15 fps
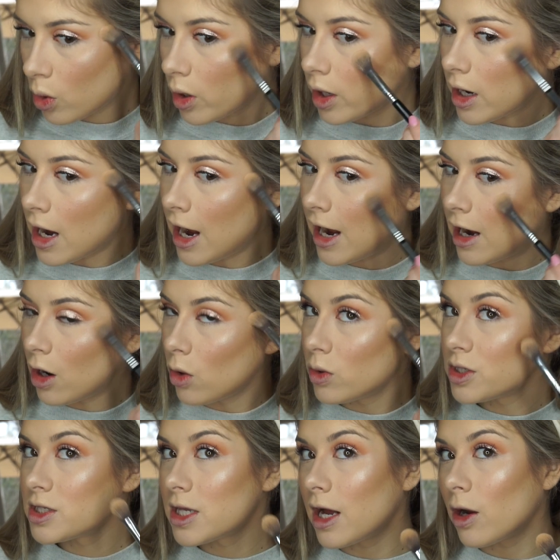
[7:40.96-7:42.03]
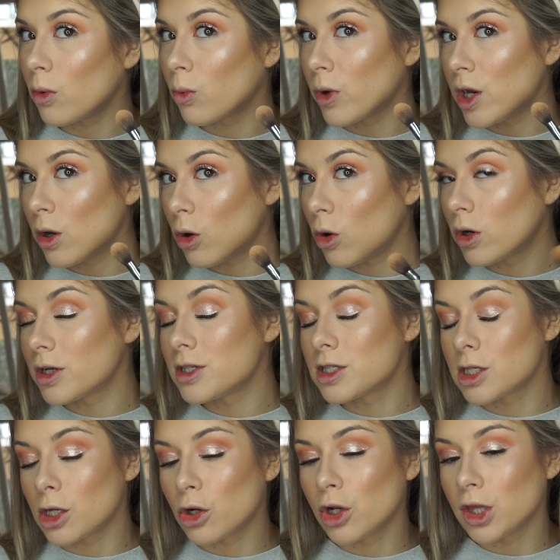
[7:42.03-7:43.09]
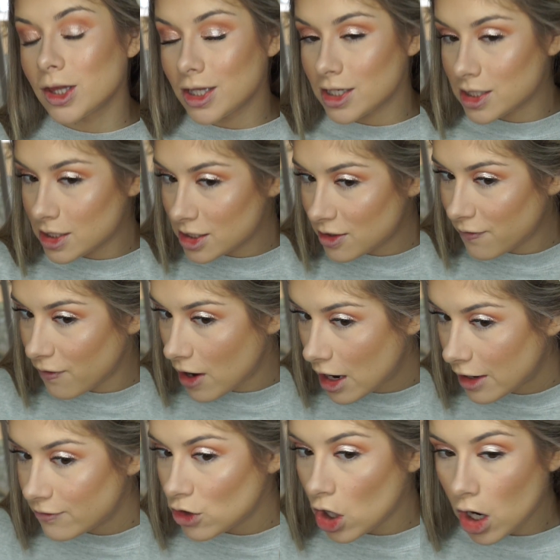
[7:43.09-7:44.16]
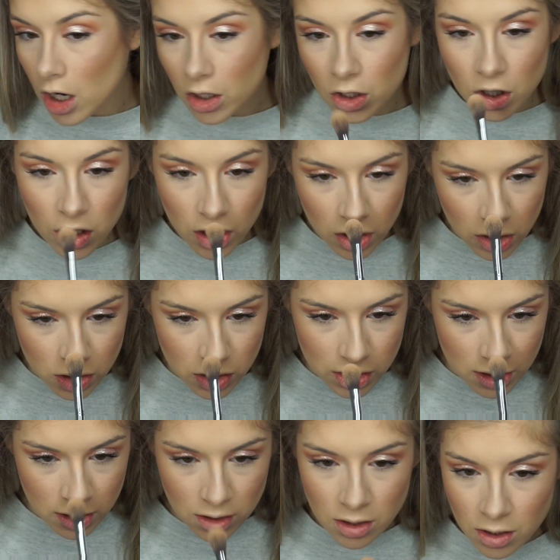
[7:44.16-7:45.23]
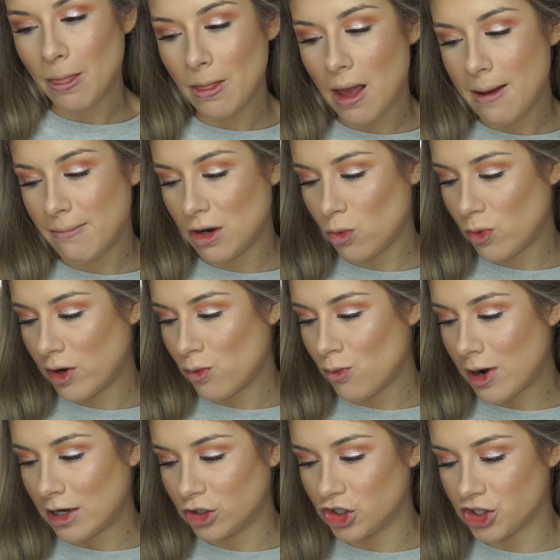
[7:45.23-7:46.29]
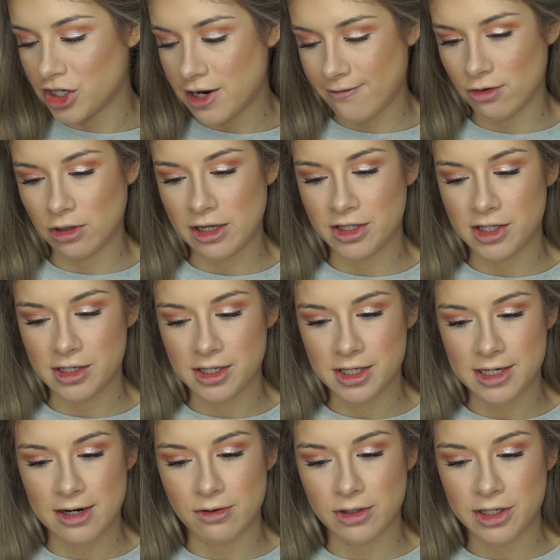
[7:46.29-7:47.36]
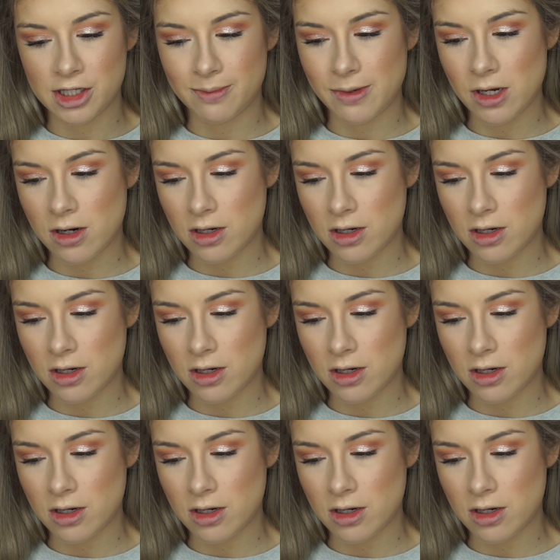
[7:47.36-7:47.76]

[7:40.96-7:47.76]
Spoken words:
Like, how is that real considering this is $5? I mean, Wet n Wild just never lets us down, let's be